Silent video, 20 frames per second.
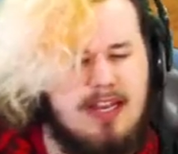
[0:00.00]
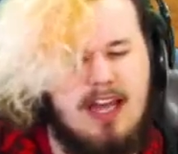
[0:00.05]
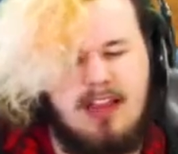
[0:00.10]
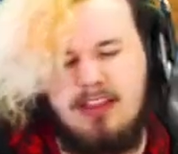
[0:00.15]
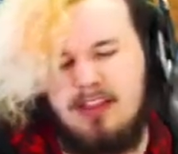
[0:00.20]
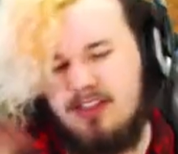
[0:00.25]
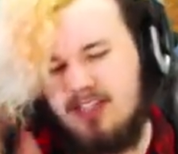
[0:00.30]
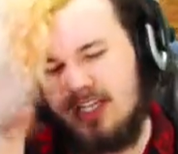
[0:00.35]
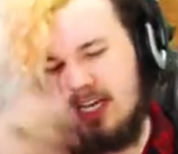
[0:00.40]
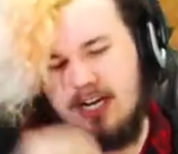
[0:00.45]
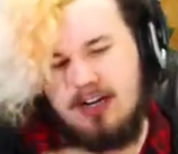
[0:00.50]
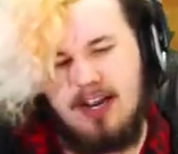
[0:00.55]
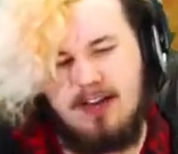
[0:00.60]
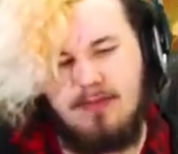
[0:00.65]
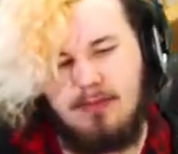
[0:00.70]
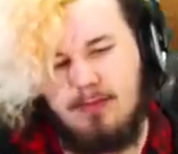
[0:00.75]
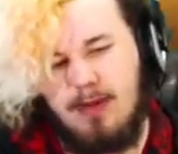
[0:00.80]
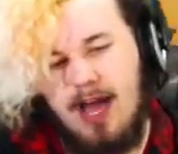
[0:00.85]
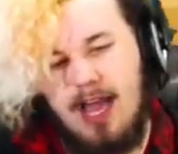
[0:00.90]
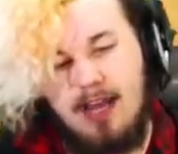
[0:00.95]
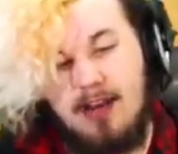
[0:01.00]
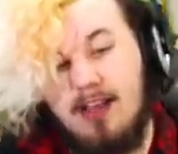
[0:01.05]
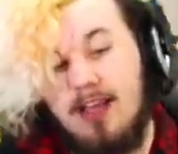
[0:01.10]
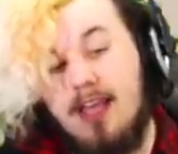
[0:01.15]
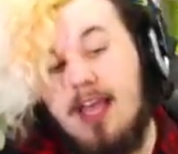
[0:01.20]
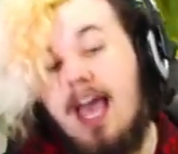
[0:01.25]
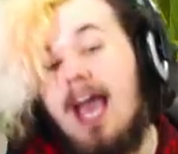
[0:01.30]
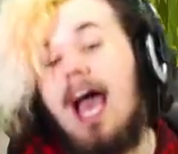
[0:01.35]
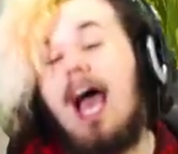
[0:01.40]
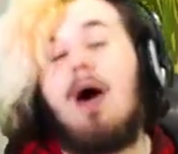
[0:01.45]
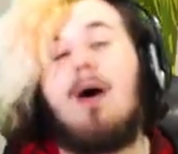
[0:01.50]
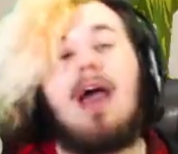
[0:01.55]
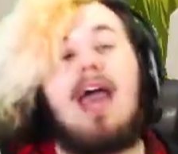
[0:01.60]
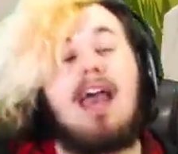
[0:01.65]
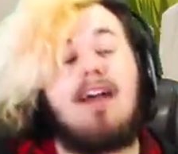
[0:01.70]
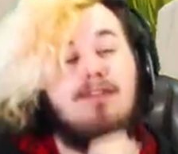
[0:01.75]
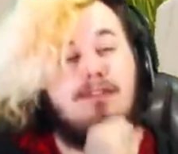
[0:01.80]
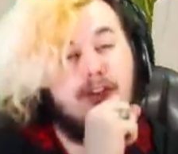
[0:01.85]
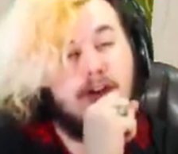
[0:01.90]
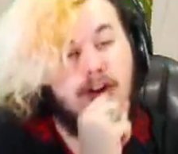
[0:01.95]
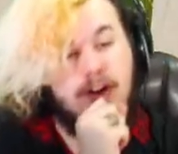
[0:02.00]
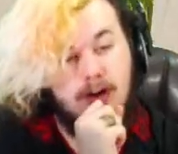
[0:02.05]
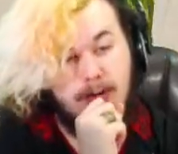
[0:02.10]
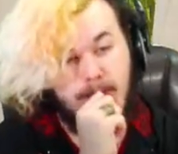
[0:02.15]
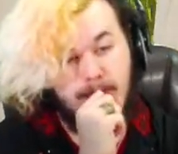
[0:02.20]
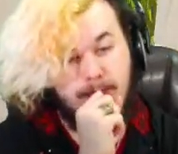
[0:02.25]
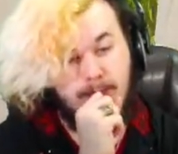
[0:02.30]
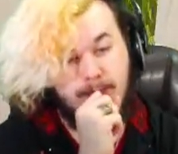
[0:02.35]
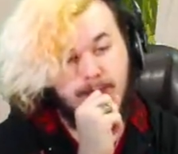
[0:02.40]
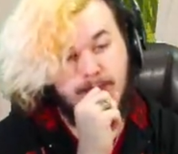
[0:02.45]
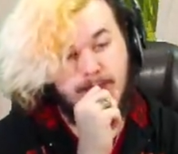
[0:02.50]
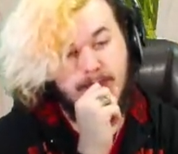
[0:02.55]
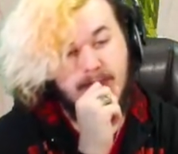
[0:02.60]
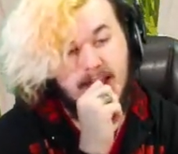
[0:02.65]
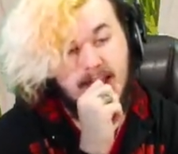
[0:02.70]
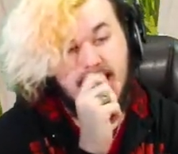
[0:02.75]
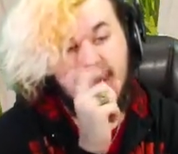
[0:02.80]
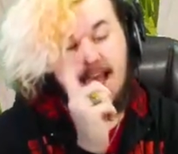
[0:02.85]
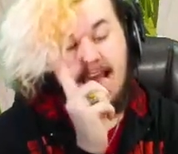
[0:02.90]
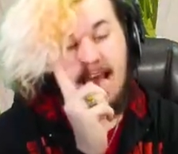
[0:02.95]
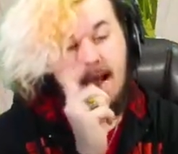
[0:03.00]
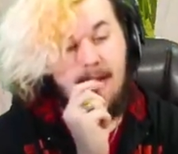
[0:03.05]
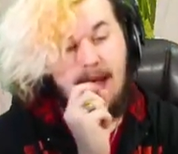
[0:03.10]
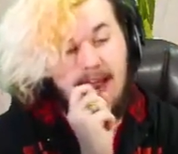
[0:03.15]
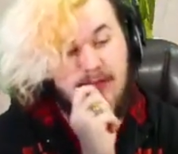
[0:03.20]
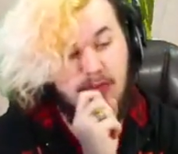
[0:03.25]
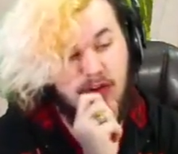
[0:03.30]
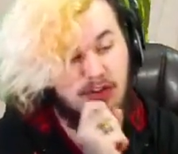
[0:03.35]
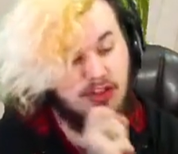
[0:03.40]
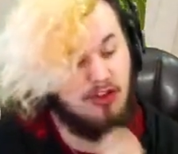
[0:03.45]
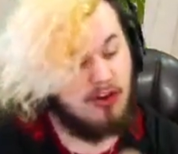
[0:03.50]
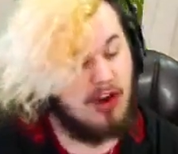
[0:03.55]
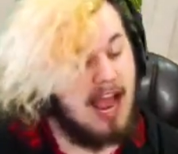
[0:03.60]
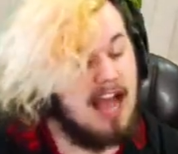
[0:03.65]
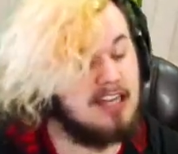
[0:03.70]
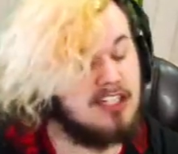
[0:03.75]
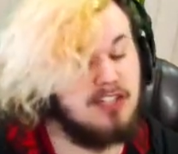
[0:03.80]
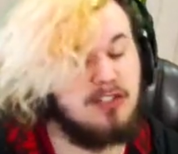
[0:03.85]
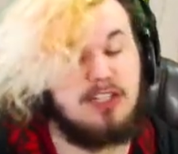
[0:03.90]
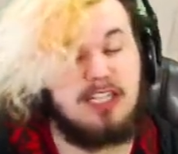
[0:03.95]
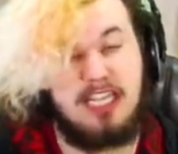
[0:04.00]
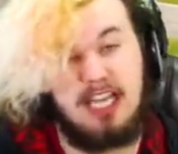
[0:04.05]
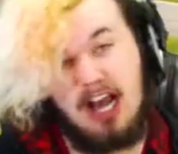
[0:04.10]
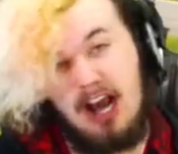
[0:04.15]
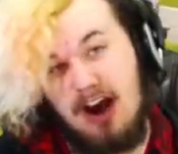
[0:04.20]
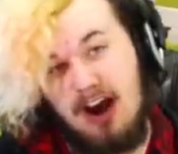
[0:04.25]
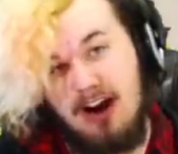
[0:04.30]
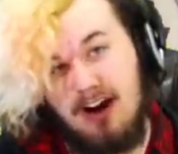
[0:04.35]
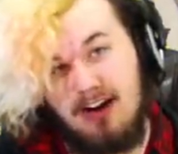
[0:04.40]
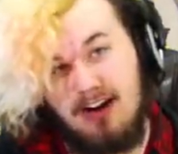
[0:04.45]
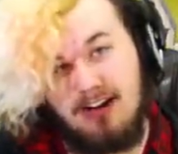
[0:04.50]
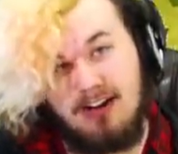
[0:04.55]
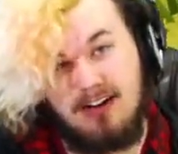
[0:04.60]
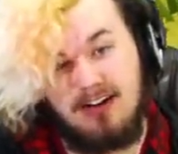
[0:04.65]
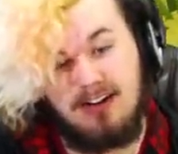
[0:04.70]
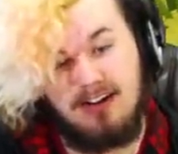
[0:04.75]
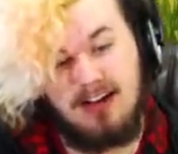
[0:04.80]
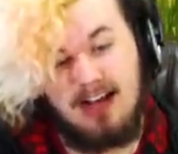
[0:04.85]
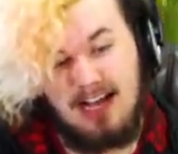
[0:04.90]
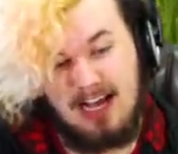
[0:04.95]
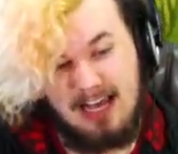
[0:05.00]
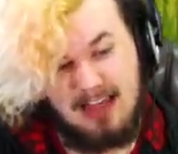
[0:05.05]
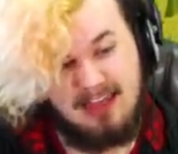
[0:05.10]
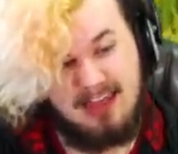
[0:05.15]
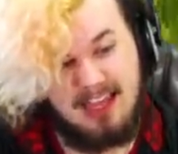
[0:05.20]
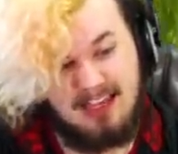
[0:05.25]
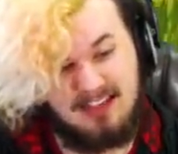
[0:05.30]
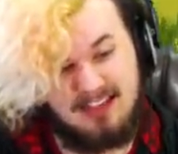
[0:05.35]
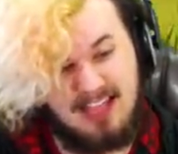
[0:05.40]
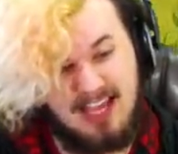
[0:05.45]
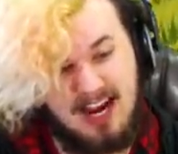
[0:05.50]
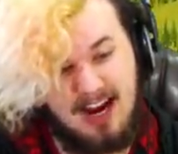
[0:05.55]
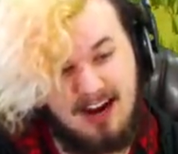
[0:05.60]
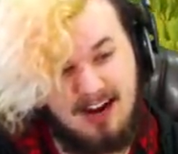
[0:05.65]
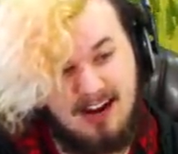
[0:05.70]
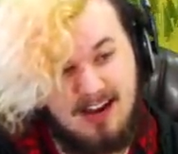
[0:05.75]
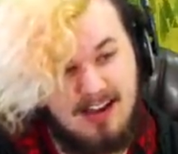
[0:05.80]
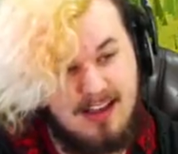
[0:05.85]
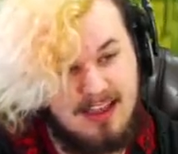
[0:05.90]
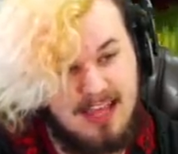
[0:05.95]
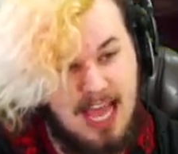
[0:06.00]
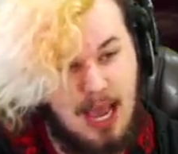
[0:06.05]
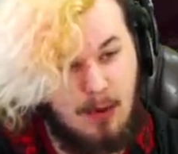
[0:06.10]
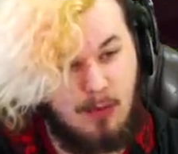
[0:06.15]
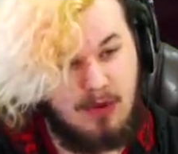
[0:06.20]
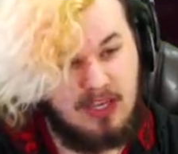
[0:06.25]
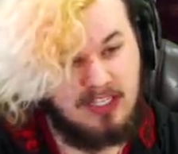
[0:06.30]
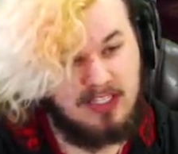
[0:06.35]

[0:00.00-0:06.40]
nothing's here. Never mind. However, However, there actually are uh, things there that we